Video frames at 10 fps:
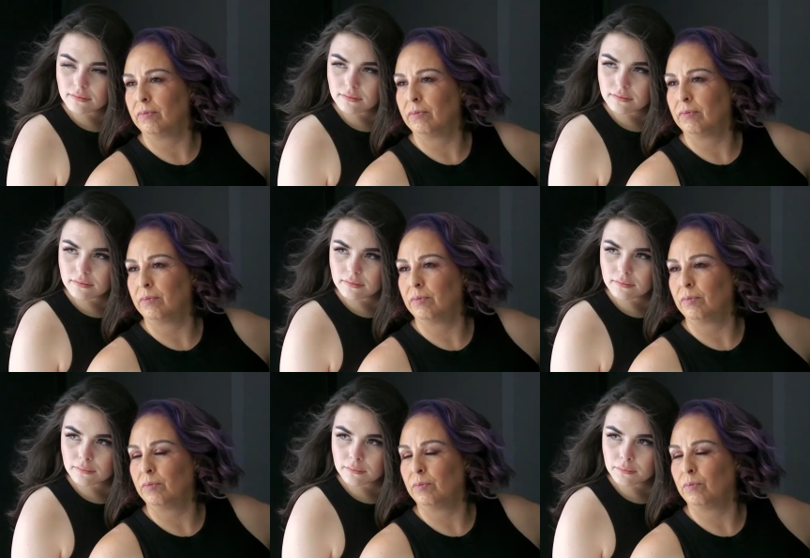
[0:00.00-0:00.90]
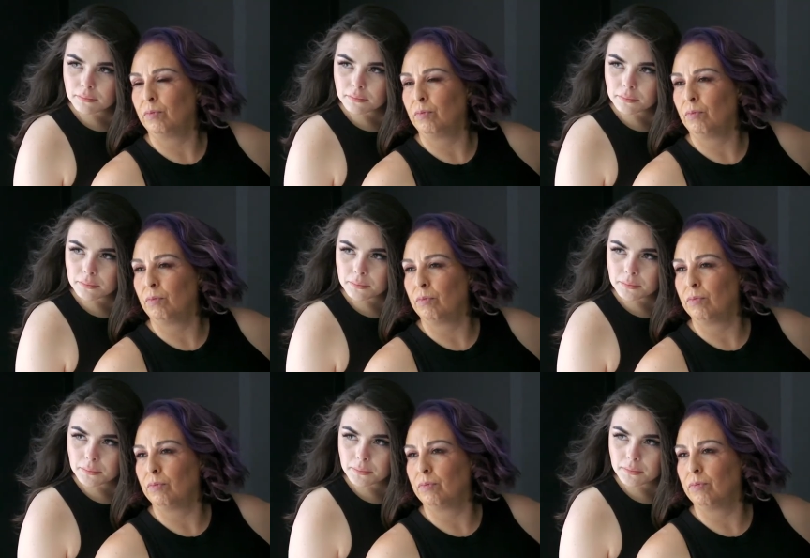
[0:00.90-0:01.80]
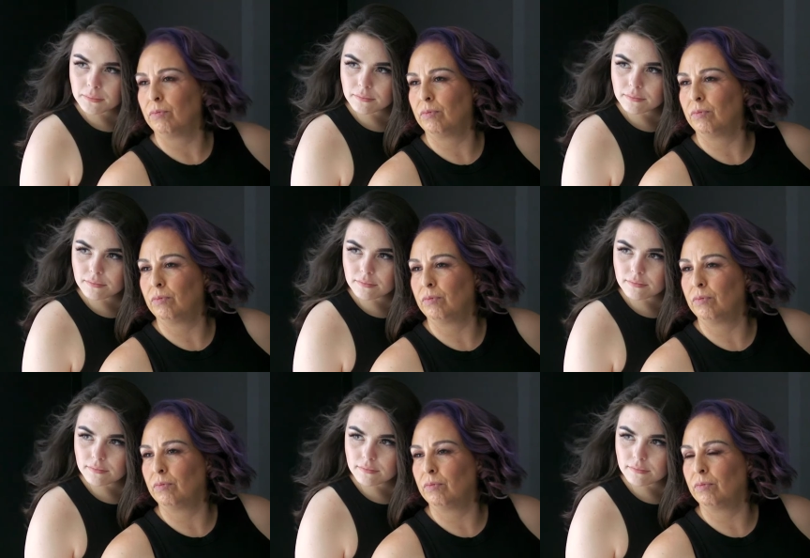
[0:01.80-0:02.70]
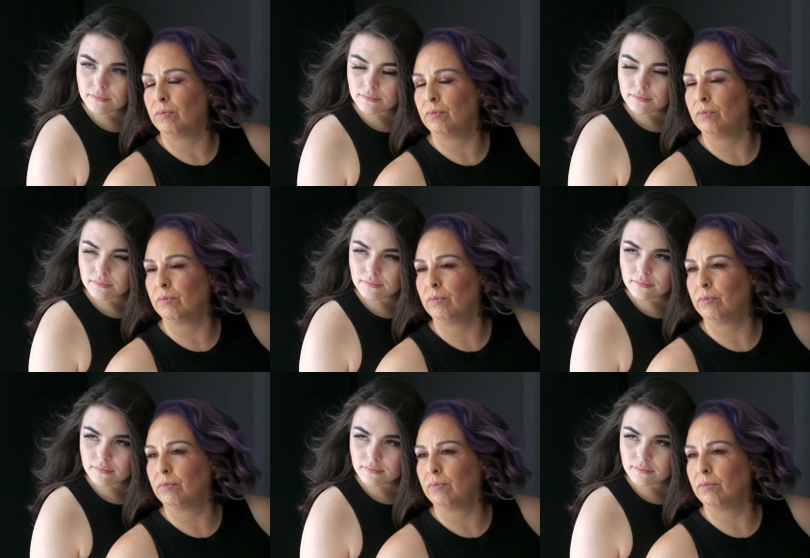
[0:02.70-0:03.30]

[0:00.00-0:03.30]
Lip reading: No one is speaking in this clip.